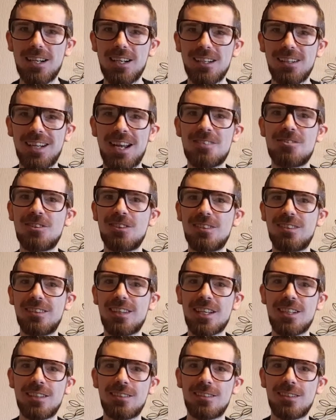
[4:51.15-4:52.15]
legend
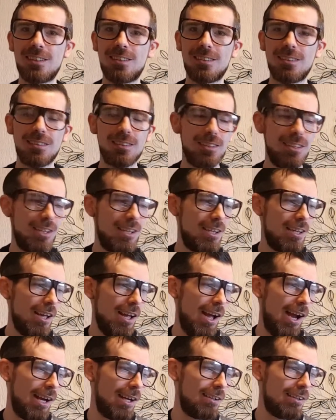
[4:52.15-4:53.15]
statuses
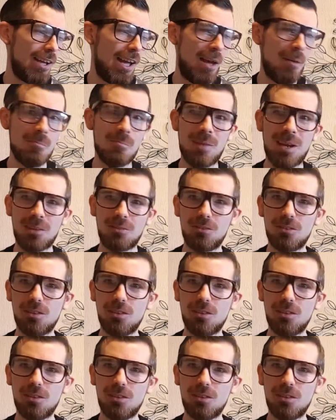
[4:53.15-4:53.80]
and uh, myths.